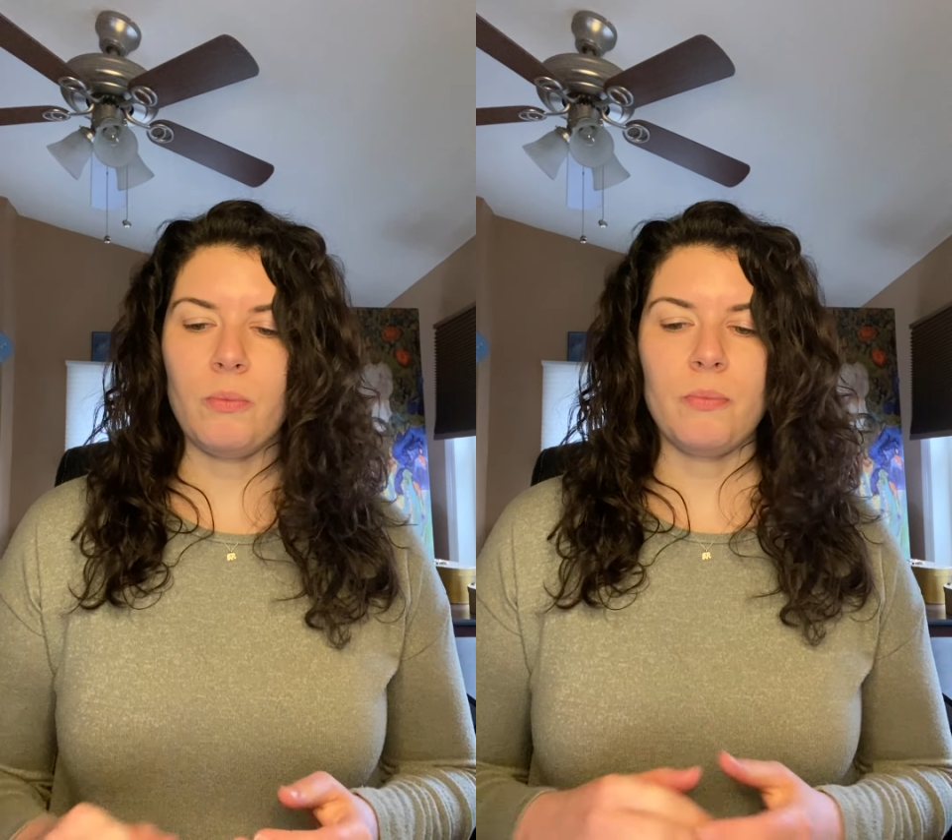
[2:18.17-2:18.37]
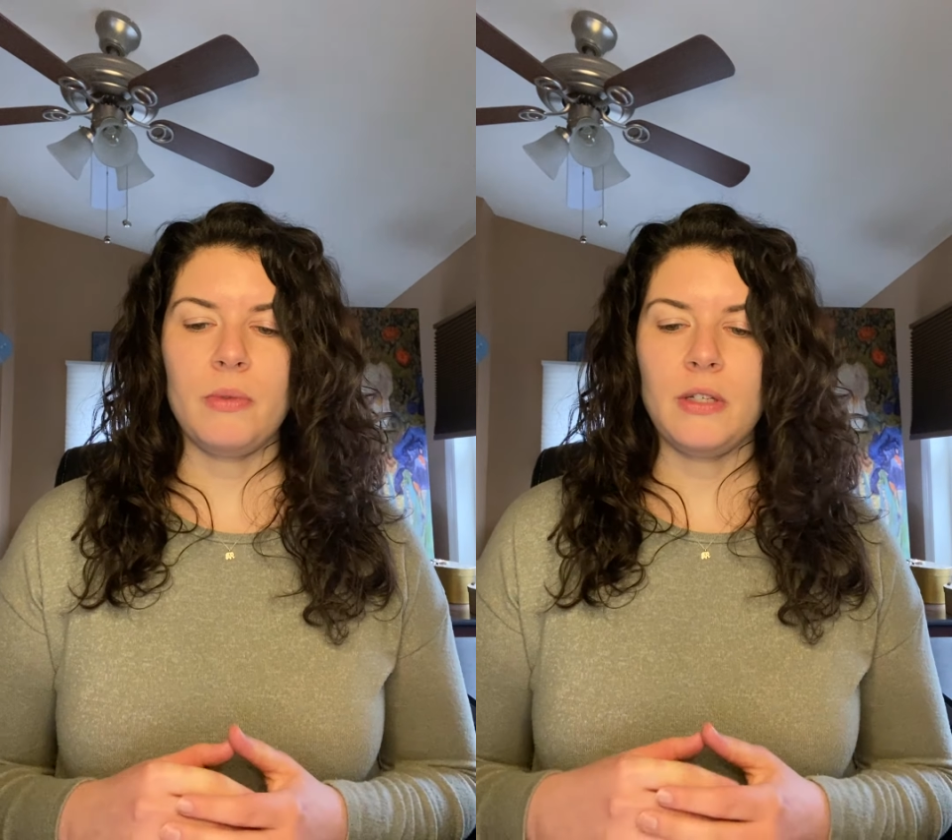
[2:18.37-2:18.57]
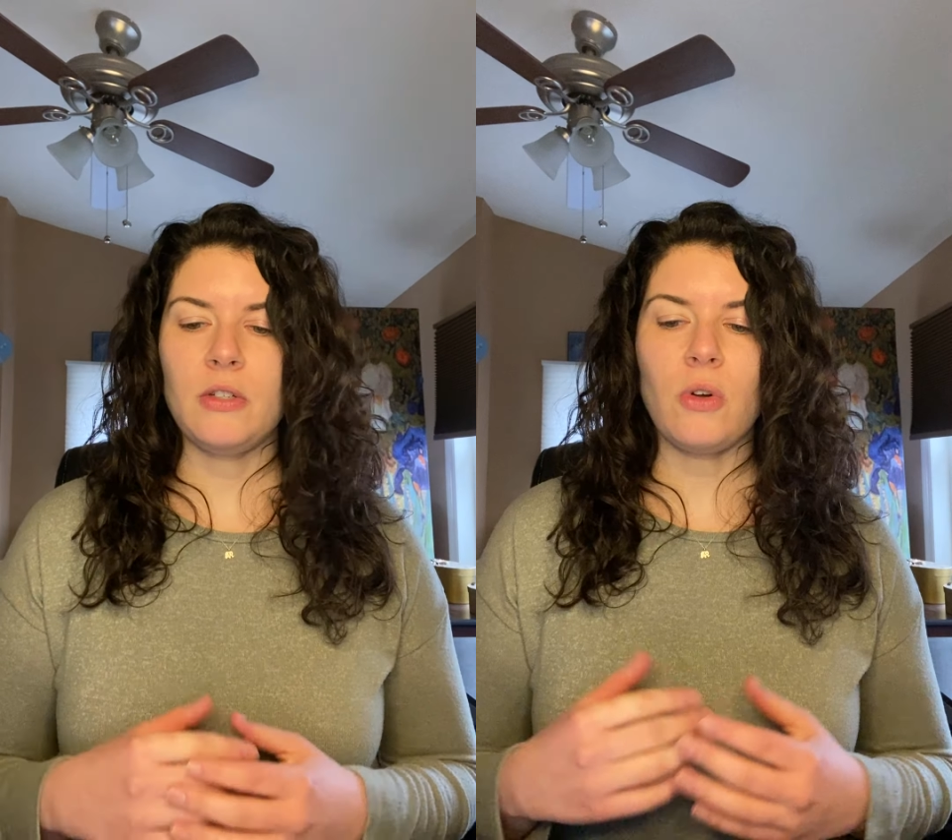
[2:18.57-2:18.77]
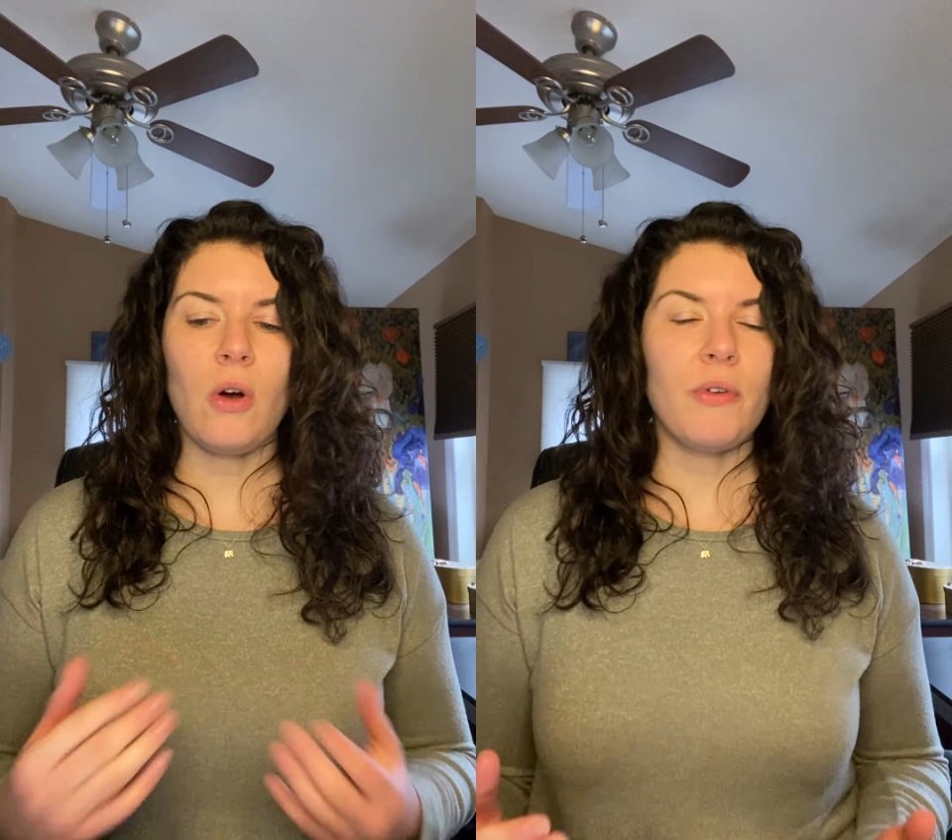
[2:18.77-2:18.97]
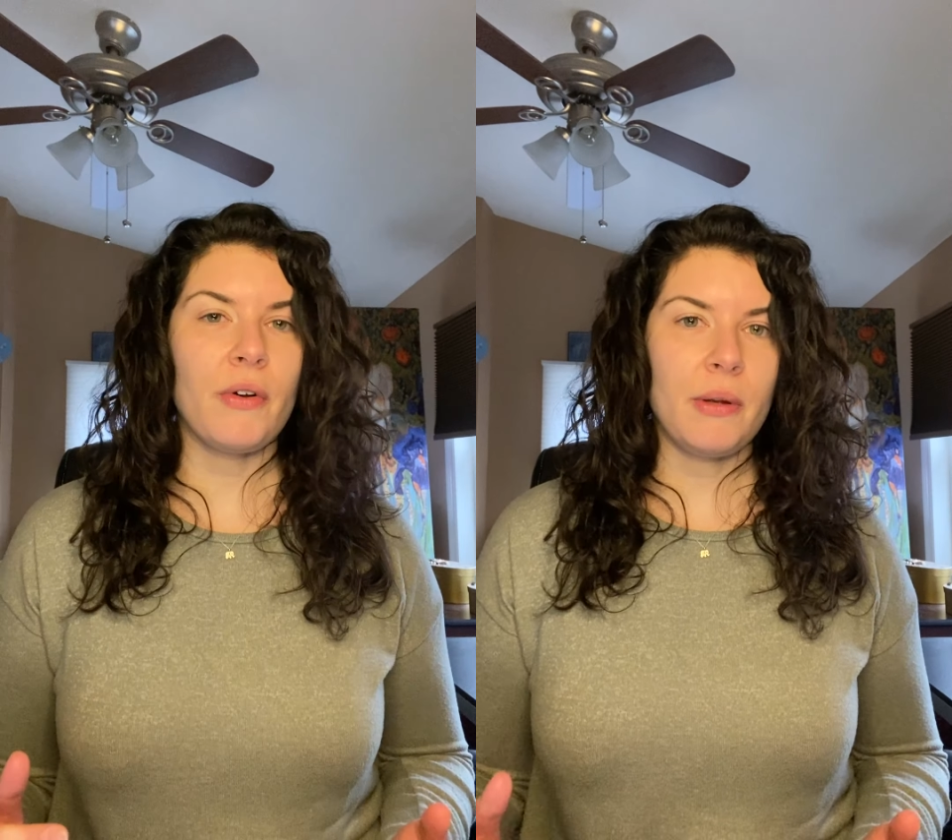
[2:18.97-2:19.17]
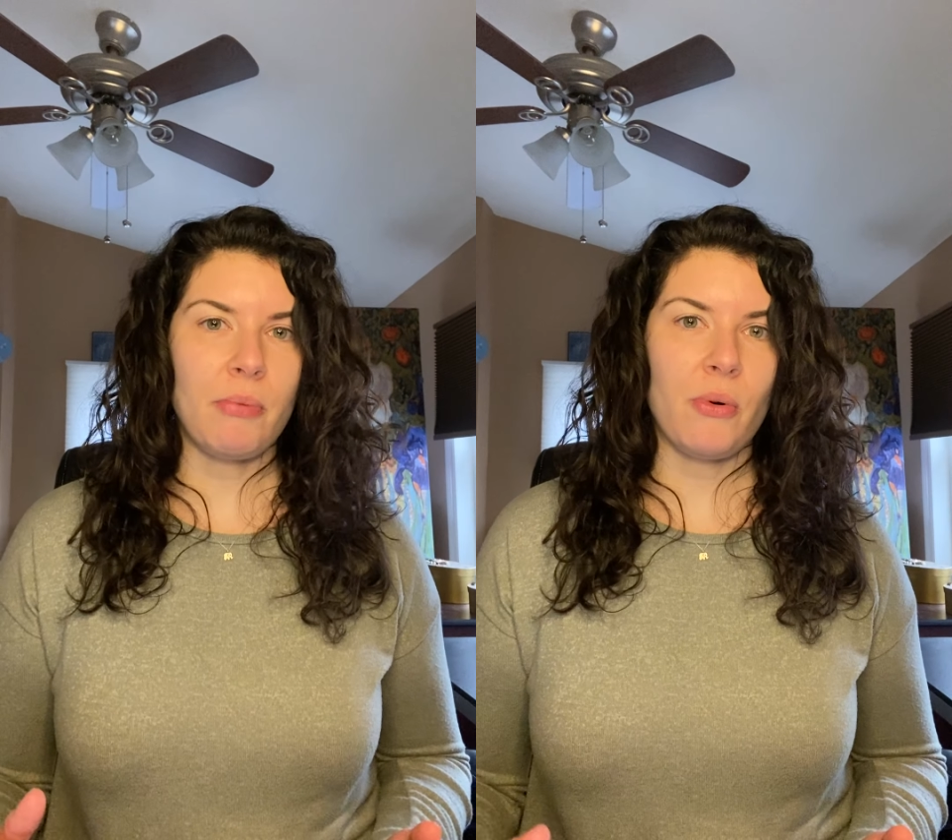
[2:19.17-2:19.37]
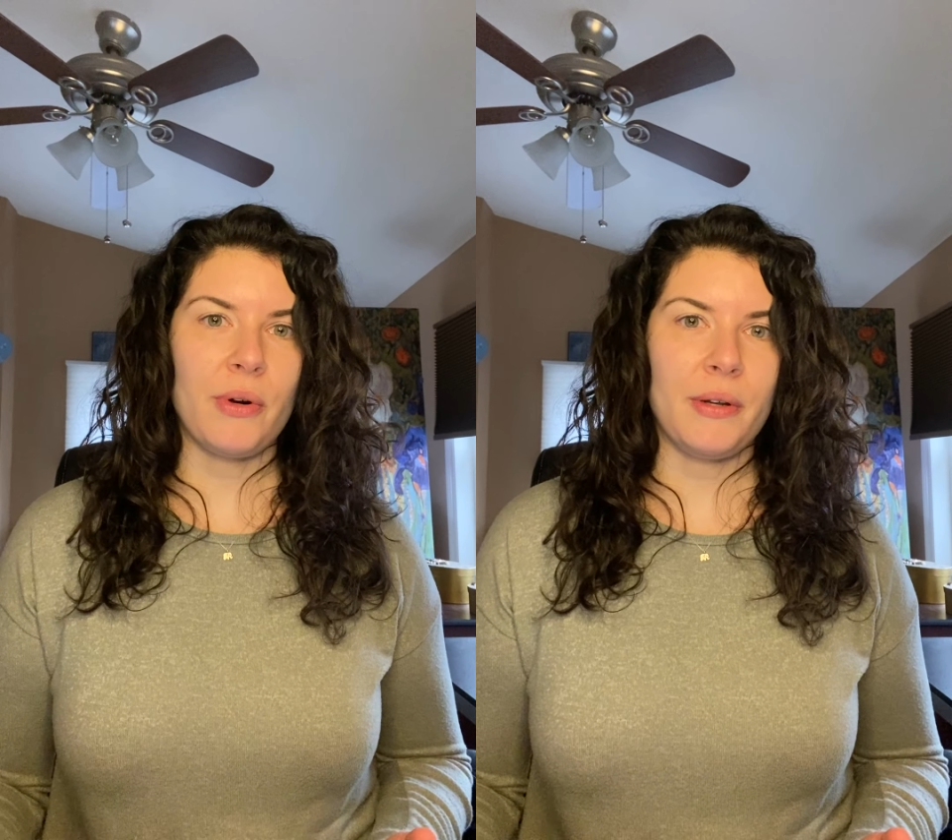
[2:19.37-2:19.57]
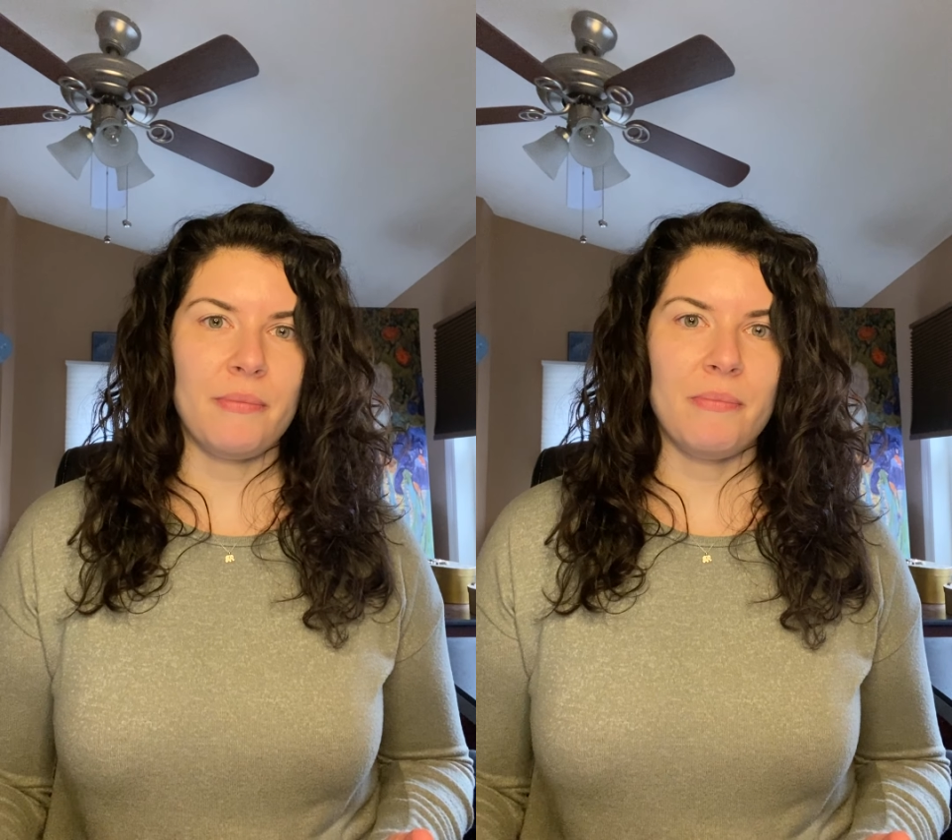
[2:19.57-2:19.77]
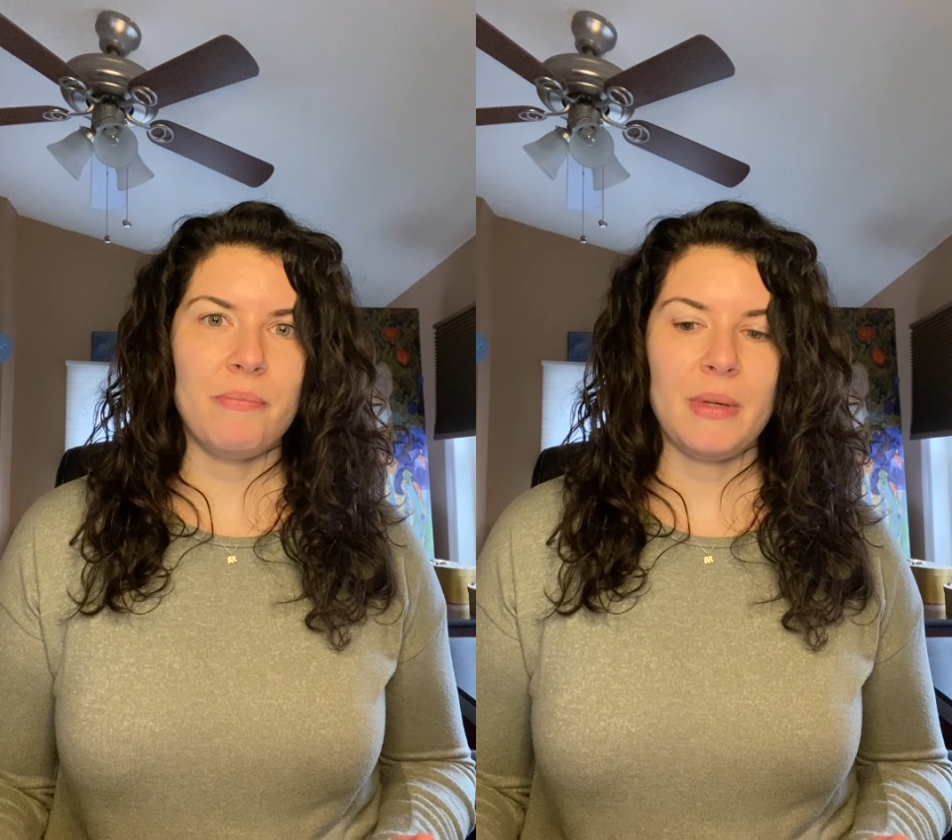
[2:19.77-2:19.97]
This is all very important